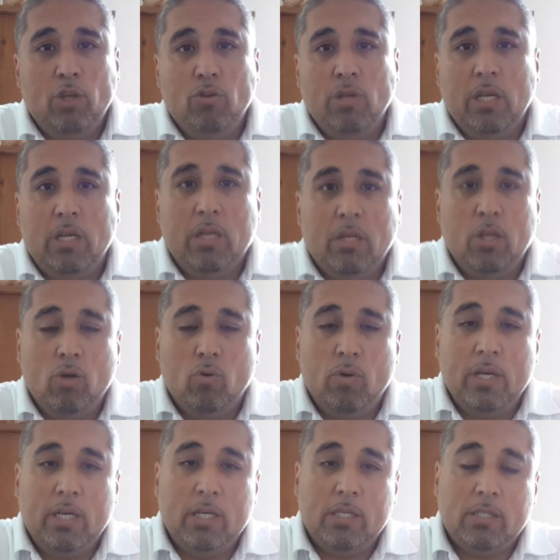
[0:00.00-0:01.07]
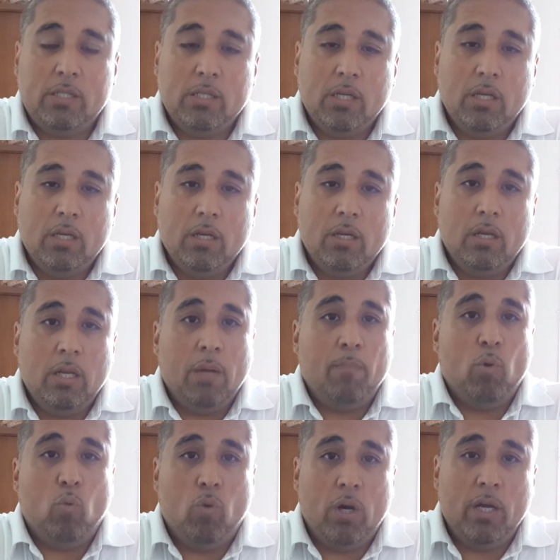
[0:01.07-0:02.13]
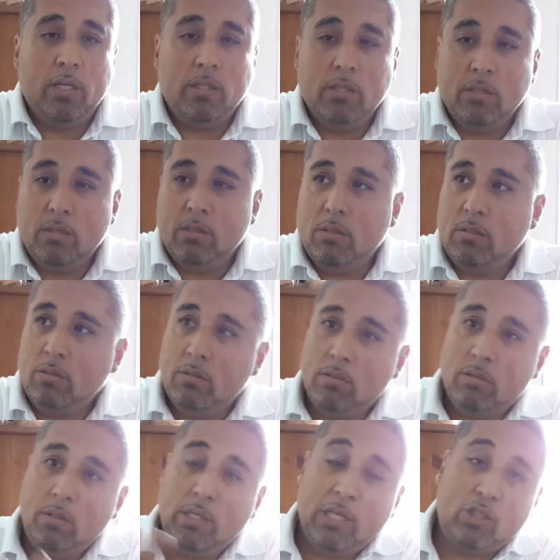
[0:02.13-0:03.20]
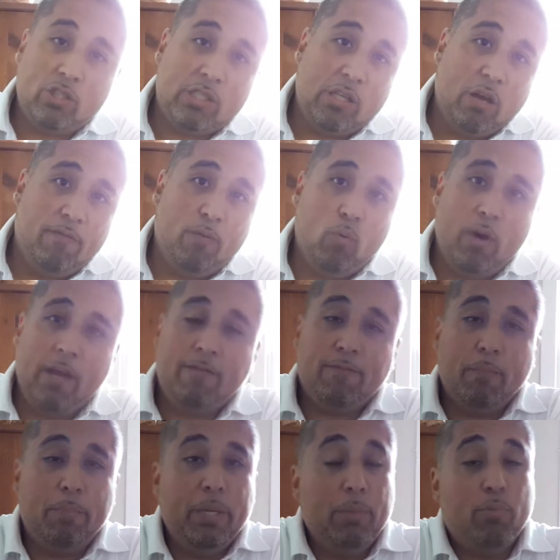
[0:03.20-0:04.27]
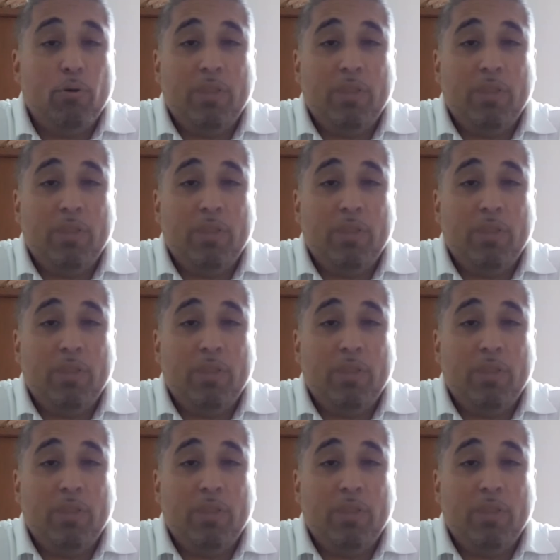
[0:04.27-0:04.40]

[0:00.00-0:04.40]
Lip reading: you need to do is, number one, get yourself away from people